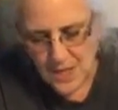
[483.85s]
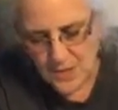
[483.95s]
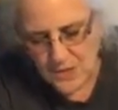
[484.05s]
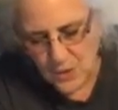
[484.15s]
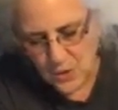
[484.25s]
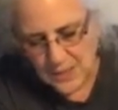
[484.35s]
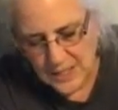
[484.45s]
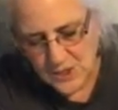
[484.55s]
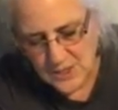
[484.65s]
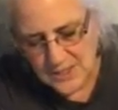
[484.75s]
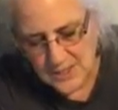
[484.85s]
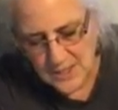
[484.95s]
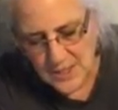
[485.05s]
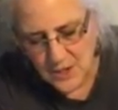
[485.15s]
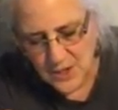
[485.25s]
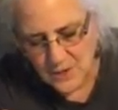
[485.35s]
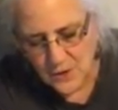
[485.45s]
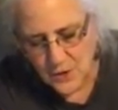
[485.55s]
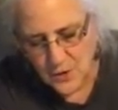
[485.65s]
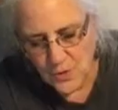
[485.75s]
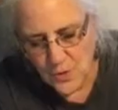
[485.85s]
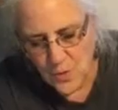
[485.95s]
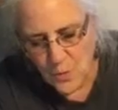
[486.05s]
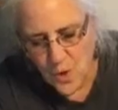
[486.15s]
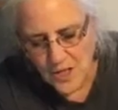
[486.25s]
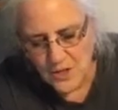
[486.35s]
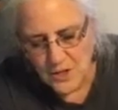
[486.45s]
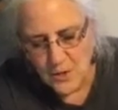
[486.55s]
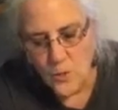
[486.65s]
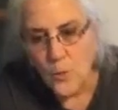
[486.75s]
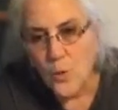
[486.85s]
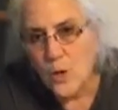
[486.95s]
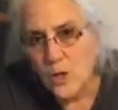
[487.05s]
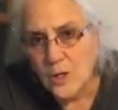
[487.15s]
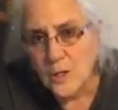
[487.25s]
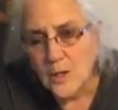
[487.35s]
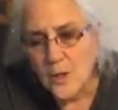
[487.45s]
So let it just sit here. If you're washing wool,